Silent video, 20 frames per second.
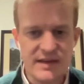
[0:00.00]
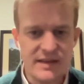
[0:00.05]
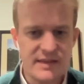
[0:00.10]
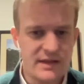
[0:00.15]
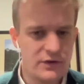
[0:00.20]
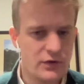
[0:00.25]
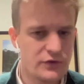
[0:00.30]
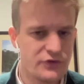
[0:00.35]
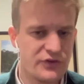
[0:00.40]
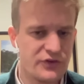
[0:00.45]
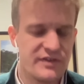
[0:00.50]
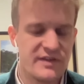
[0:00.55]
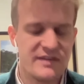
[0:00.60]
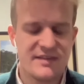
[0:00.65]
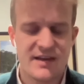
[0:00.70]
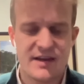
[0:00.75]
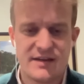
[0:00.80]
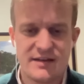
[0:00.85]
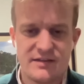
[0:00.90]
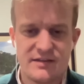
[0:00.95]
They're not just
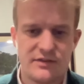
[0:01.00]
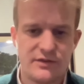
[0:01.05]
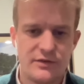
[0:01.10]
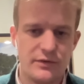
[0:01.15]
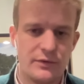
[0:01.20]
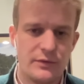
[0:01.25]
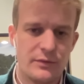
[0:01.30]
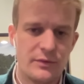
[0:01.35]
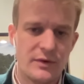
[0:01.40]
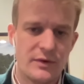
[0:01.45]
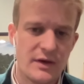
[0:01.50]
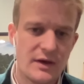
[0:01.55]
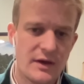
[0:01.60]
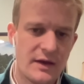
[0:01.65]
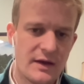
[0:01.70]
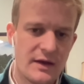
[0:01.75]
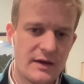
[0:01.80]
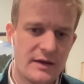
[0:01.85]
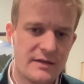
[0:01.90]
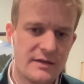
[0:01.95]
intended to
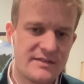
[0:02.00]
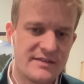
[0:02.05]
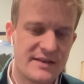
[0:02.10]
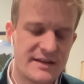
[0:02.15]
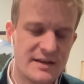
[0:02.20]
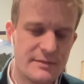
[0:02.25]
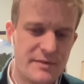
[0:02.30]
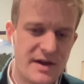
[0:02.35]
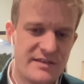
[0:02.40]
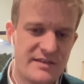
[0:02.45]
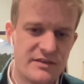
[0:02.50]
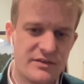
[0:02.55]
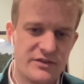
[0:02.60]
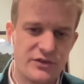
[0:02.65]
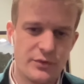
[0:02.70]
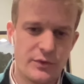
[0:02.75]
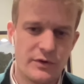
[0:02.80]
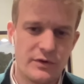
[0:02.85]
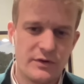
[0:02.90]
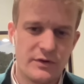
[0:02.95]
send a message
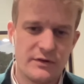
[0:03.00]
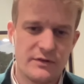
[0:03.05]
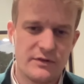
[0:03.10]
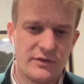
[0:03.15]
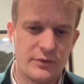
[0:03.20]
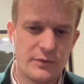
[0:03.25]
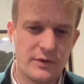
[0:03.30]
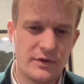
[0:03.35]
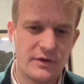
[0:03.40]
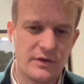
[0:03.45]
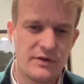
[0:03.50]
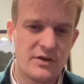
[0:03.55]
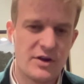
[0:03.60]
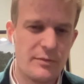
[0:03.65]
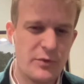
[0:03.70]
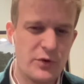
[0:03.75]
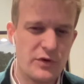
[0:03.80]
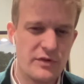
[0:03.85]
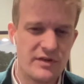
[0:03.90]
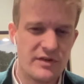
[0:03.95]
to a
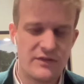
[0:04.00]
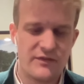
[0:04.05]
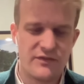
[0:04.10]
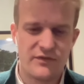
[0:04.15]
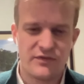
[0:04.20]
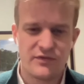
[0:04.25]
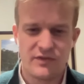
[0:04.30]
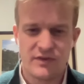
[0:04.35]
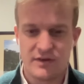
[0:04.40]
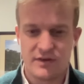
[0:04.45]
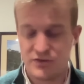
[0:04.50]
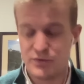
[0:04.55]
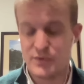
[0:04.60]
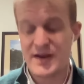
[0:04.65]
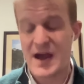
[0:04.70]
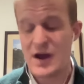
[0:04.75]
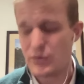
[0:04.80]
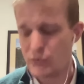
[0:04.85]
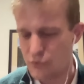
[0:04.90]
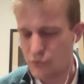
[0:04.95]
community of, to an
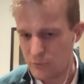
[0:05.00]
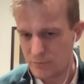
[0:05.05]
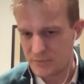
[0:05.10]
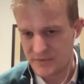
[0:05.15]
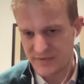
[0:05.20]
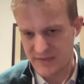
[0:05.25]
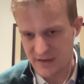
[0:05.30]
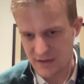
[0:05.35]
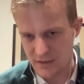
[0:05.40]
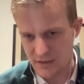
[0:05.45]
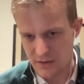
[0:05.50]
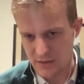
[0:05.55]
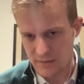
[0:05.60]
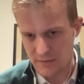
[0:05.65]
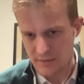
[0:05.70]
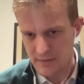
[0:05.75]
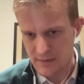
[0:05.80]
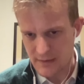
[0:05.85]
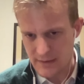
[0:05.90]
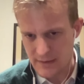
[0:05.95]
outgroup that they
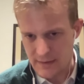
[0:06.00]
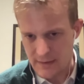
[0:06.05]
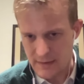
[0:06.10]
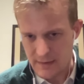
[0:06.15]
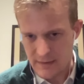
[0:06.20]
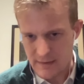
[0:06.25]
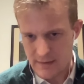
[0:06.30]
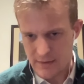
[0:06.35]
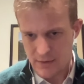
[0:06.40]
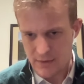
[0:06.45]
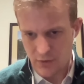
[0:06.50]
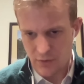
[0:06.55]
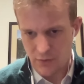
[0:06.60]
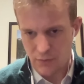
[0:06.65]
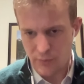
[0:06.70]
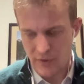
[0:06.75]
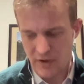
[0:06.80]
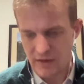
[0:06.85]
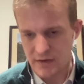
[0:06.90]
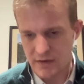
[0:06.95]
are
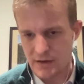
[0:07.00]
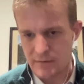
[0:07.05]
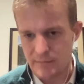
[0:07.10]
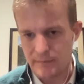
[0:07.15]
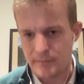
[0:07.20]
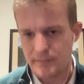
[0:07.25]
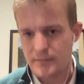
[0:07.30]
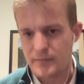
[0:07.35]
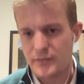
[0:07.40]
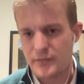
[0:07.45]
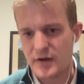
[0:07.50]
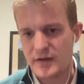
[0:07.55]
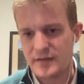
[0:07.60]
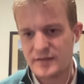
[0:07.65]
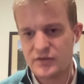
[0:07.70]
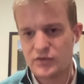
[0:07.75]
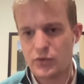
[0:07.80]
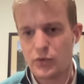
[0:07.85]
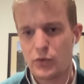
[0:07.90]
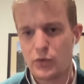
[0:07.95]
not welcome, right?
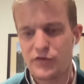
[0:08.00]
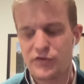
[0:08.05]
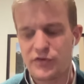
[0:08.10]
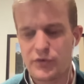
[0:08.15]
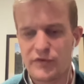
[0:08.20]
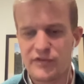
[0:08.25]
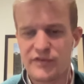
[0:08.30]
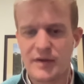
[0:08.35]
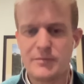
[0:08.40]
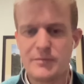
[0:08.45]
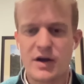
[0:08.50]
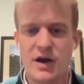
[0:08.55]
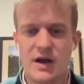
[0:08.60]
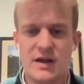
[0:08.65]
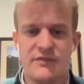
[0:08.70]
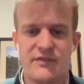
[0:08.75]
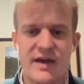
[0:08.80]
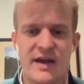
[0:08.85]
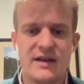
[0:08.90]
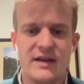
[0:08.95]
There's also some
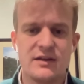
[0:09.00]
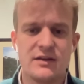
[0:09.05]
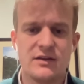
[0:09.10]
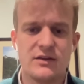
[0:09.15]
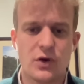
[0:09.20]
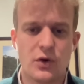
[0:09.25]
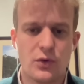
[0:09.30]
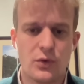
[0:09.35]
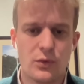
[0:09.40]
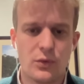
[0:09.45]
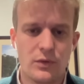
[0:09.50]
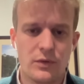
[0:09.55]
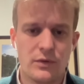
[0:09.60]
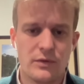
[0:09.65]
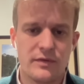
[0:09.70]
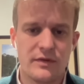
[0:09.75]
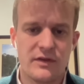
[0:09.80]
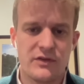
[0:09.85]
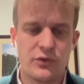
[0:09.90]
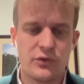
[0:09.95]
kind of end goal.
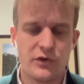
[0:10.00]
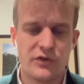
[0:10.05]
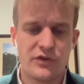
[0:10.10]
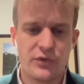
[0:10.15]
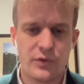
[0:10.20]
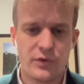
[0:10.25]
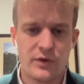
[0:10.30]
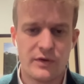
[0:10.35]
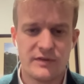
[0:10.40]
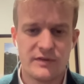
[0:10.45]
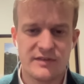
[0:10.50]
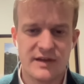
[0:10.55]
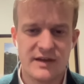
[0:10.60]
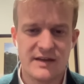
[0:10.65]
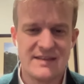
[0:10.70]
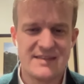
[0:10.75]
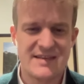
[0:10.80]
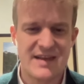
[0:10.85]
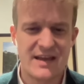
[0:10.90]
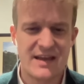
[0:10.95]
There's also an
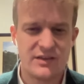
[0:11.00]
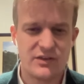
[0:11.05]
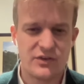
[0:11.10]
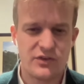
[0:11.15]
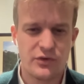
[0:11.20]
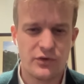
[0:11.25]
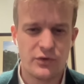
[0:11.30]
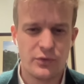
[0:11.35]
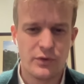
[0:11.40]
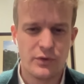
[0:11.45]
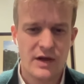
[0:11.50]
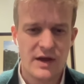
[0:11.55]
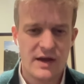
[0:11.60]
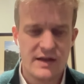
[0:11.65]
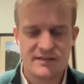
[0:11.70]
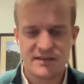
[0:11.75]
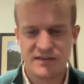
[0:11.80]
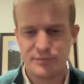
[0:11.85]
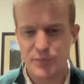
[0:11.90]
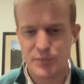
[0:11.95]
intent to
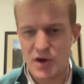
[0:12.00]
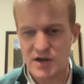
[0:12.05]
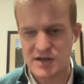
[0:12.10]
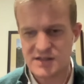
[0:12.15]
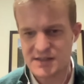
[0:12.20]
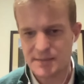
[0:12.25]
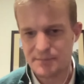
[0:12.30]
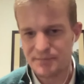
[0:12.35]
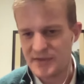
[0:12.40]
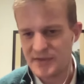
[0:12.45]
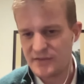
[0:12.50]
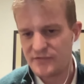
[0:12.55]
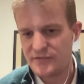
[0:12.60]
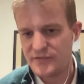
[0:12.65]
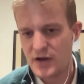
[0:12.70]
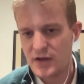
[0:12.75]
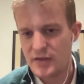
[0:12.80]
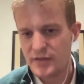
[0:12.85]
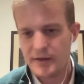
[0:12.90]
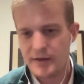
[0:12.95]
spark something
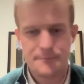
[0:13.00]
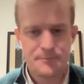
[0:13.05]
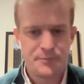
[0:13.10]
further.